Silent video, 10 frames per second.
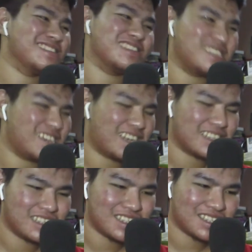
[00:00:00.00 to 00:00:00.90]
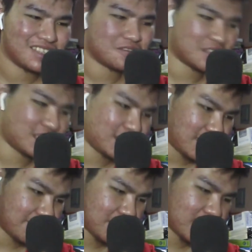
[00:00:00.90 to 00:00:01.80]
Yeah, that's just so
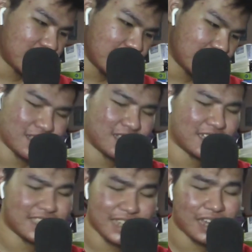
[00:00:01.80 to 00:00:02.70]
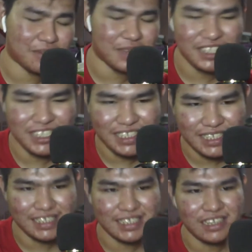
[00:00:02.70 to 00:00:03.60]
lazy fighting. Lazy animations
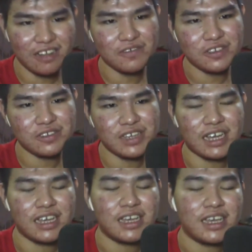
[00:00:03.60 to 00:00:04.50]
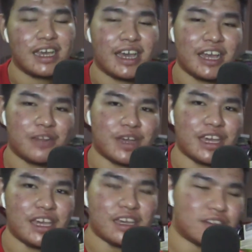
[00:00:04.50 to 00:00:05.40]
and stuff. So, yeah.
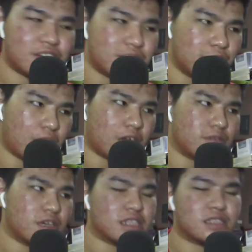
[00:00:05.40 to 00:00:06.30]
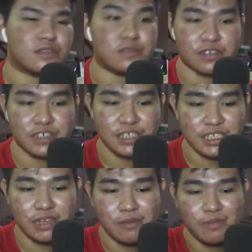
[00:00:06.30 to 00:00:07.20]
Anyway, wow, we got to learn
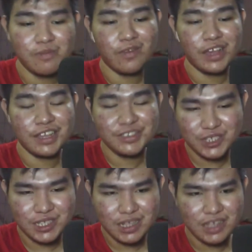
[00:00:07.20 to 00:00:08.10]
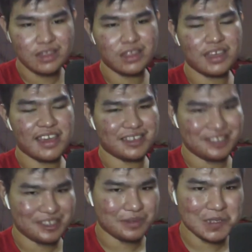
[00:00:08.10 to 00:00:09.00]
some interesting
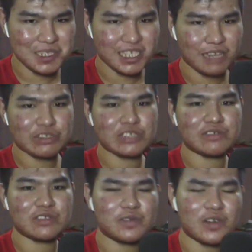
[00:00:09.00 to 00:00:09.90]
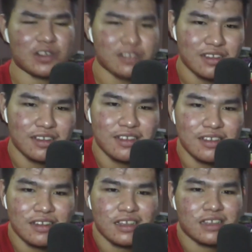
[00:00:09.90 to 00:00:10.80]
things about this episode as well.
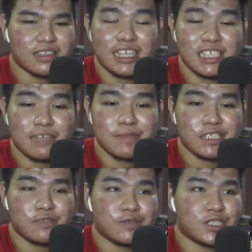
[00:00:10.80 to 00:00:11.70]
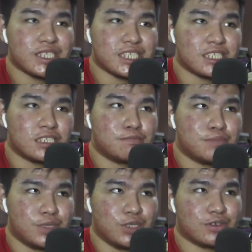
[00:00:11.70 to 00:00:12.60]
Last episode was just
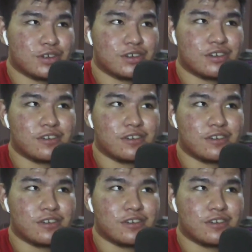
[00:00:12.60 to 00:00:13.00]
pure